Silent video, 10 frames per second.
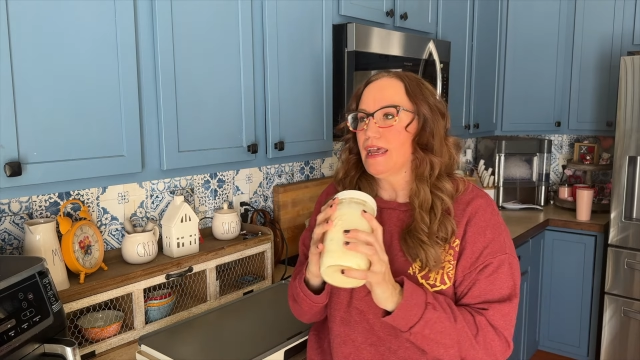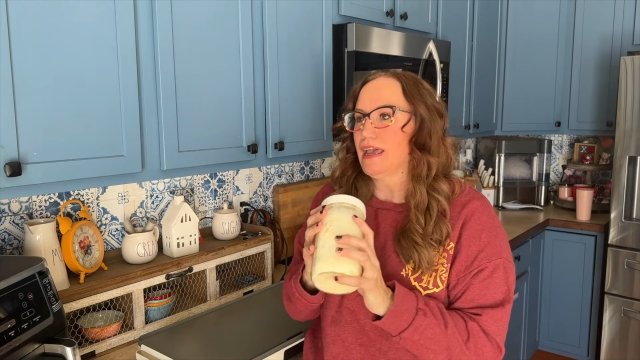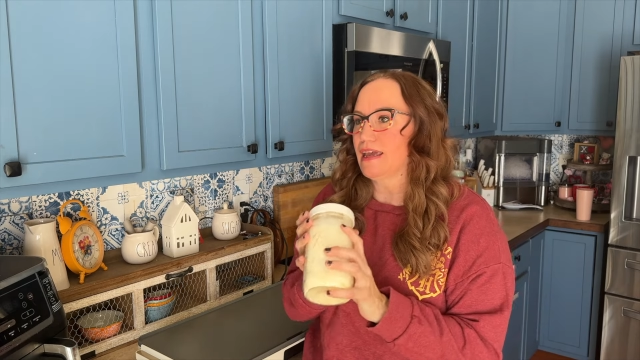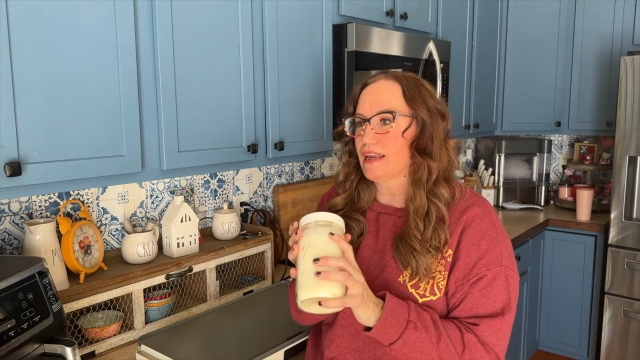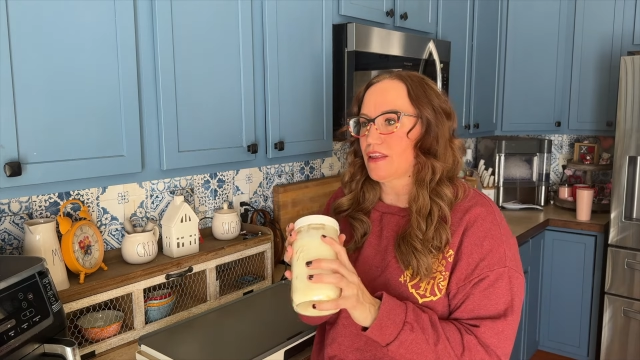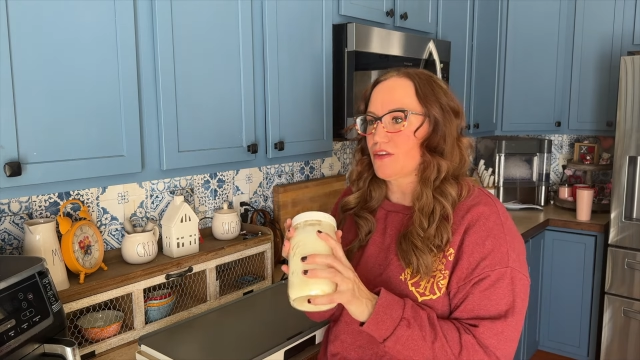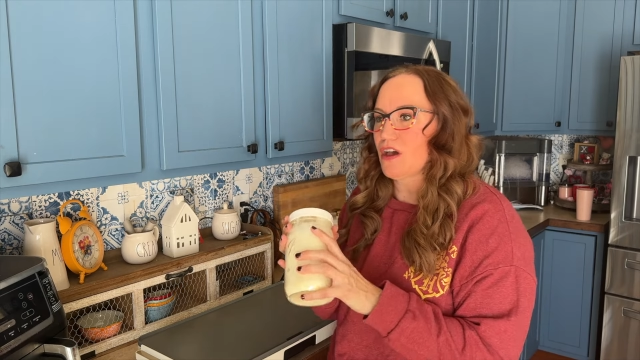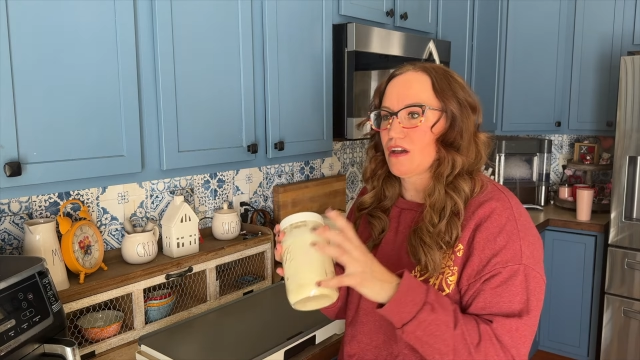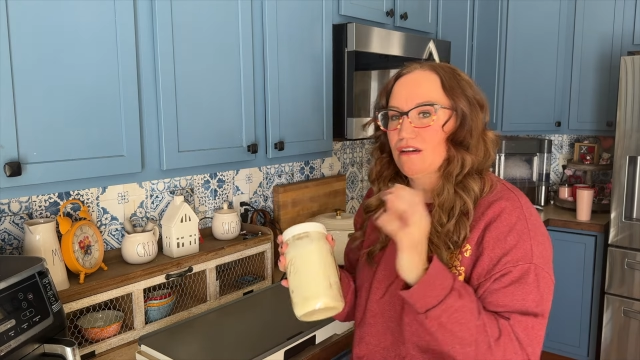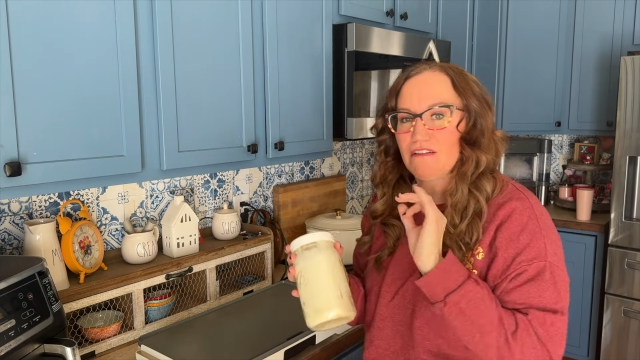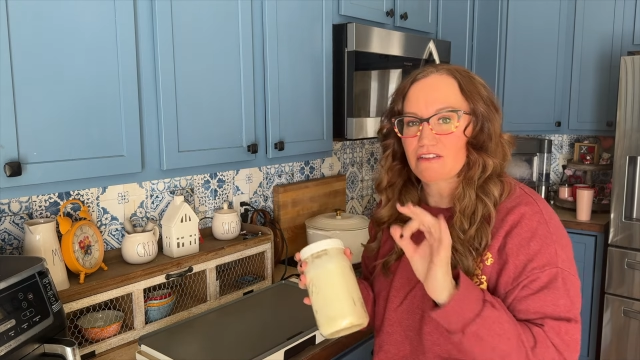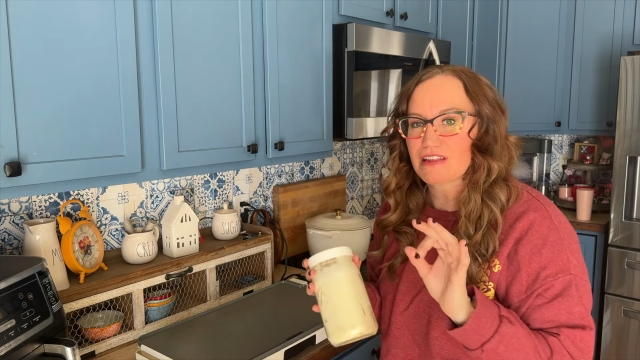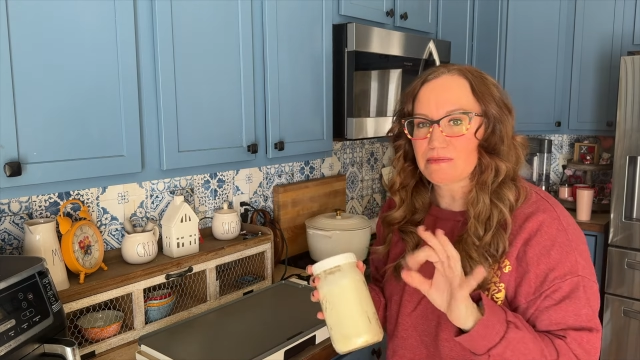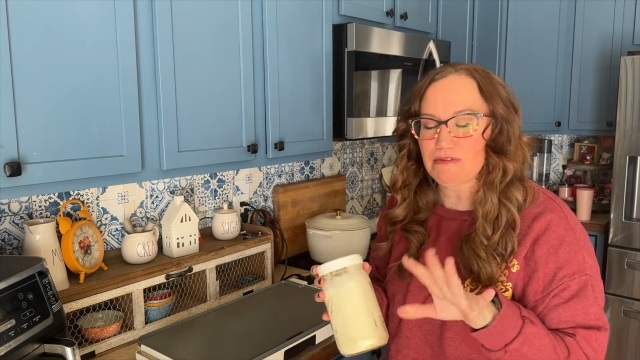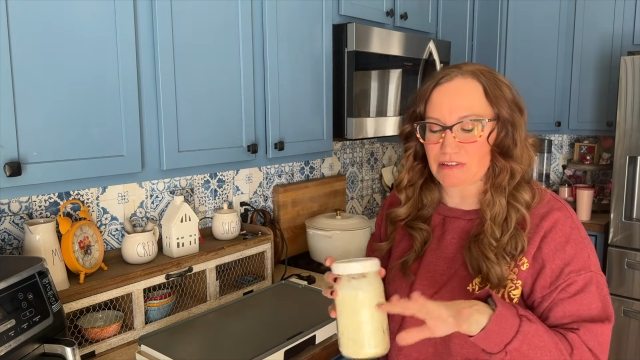and I thought, oh,
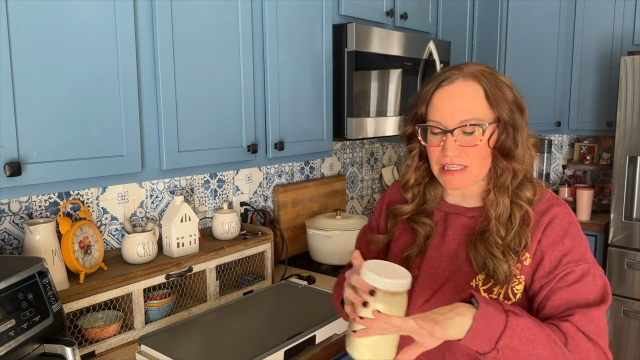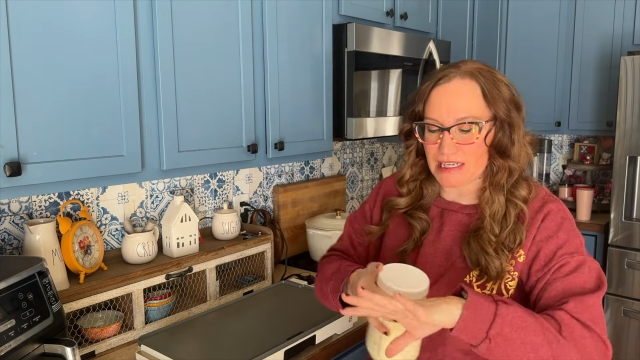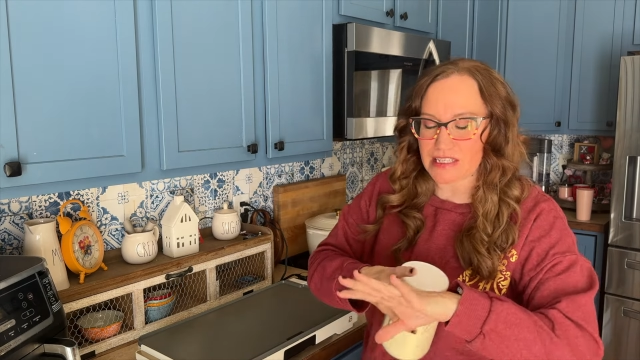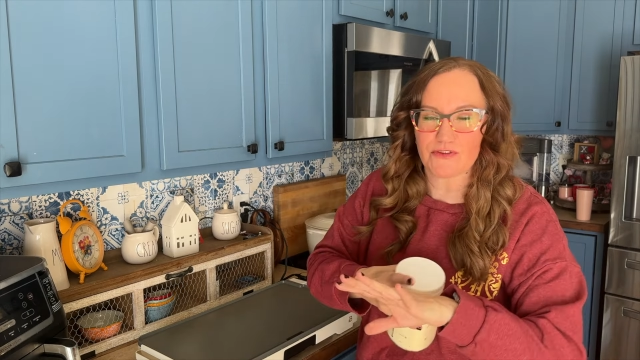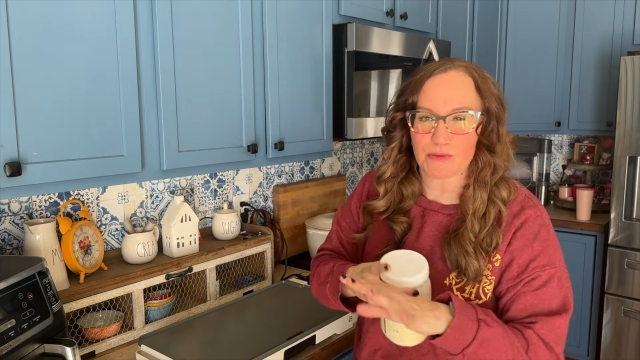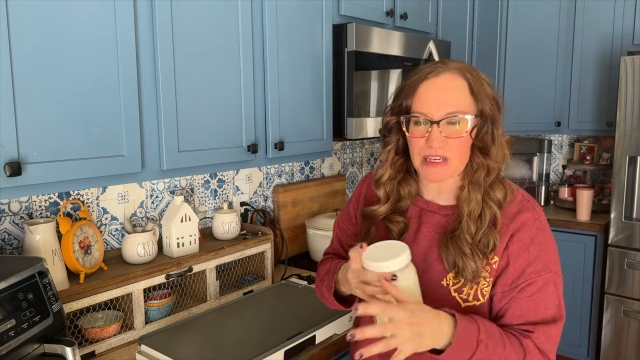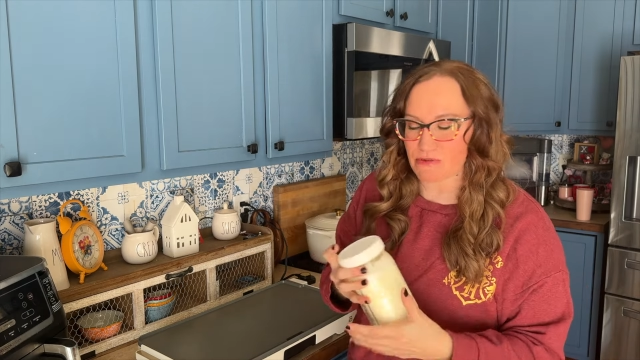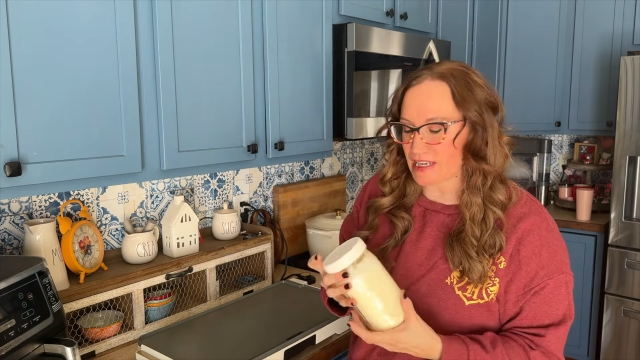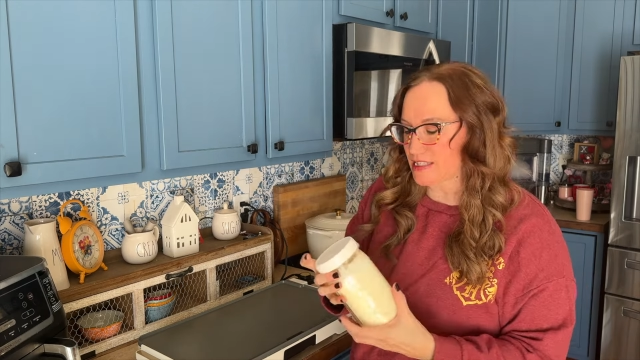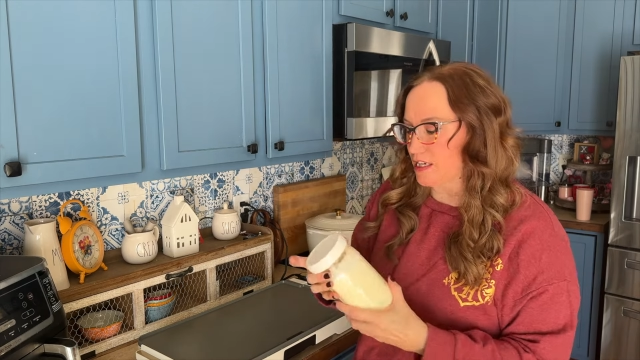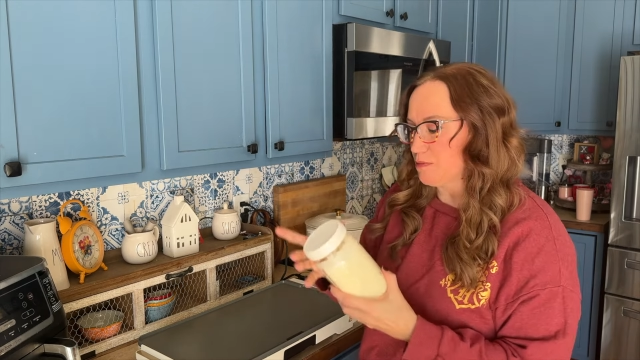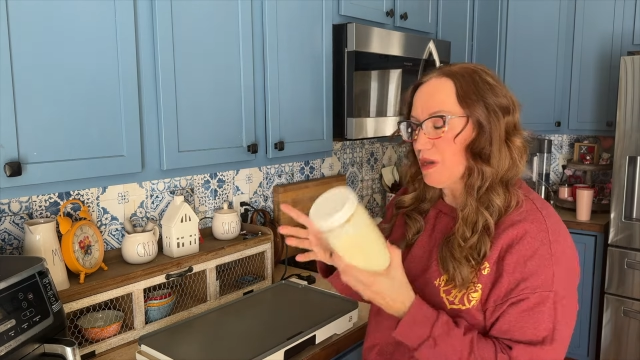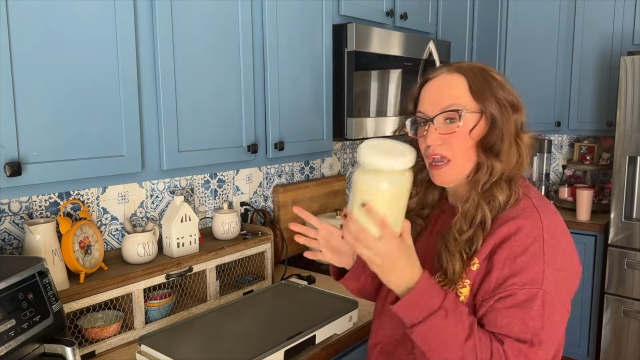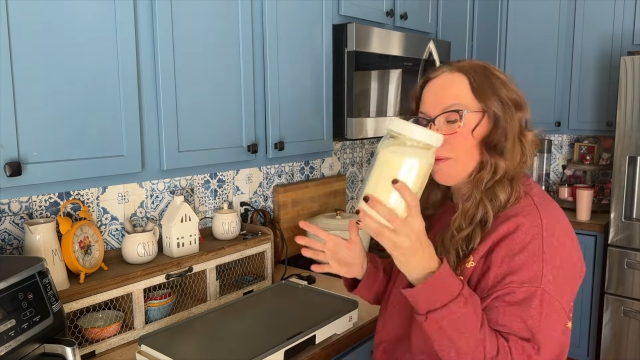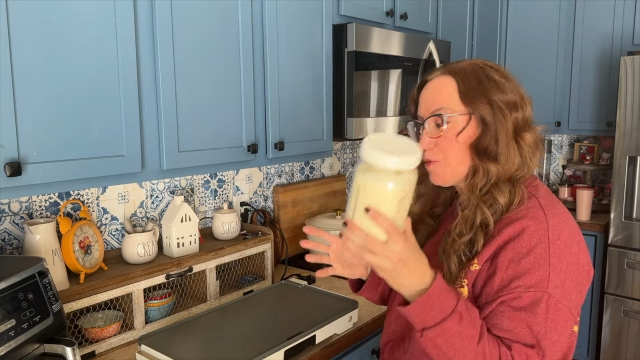that'd be really nice for my dry skin. But I'm